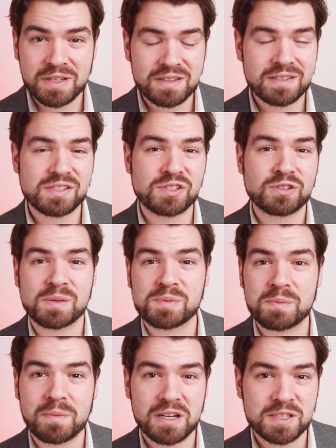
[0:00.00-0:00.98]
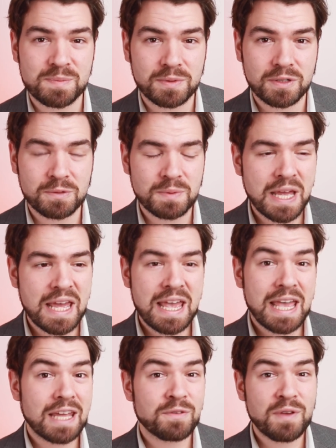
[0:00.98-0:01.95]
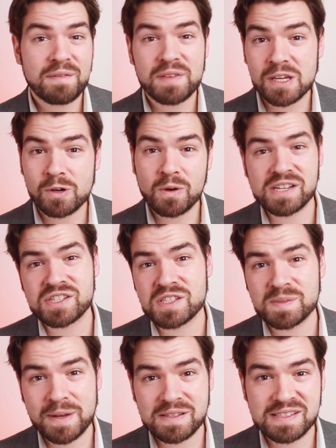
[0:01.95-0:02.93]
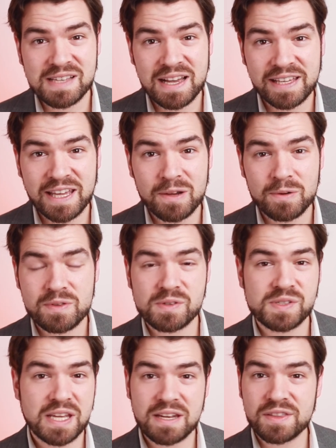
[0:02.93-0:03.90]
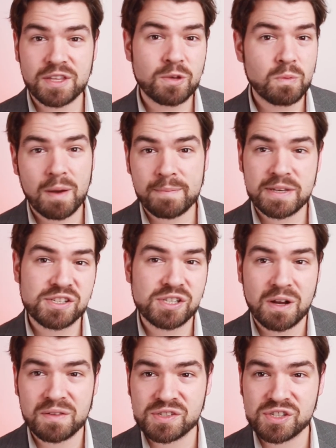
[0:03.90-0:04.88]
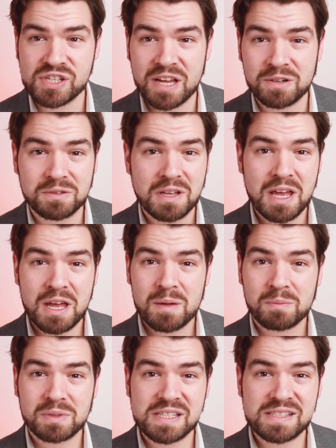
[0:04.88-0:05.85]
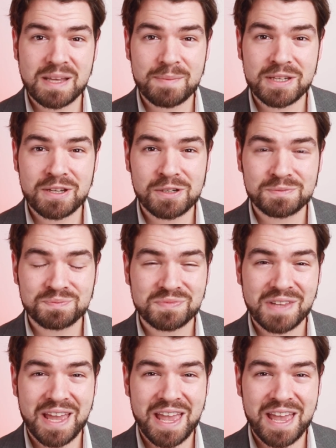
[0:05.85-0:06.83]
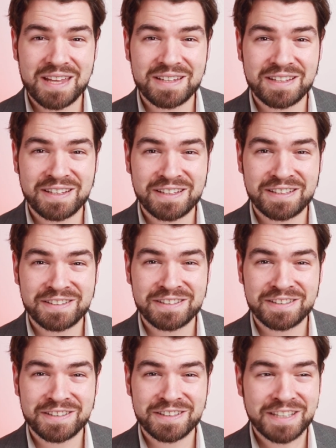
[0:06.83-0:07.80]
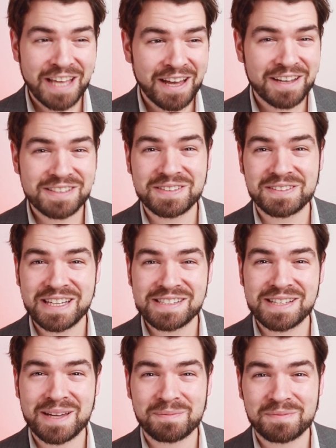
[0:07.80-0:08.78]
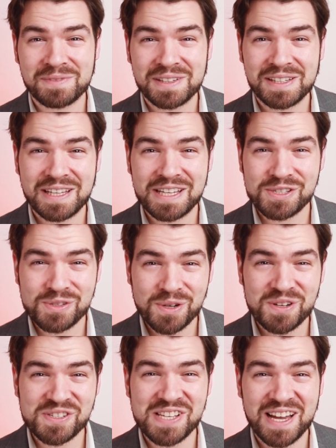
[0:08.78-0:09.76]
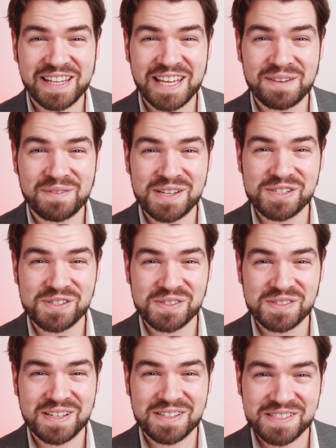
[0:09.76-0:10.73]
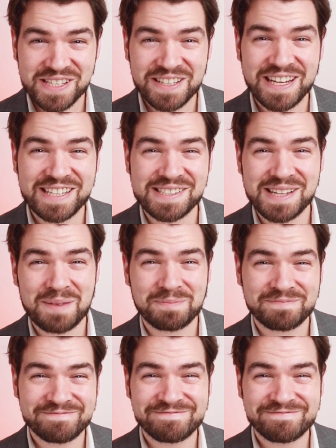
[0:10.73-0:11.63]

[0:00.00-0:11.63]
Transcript: in the description box below. And if you have any questions about sake, or there's anything you want me to share on this channel, please let me know. And yeah, until next time, enjoy your sake adventures. I'll see you next time.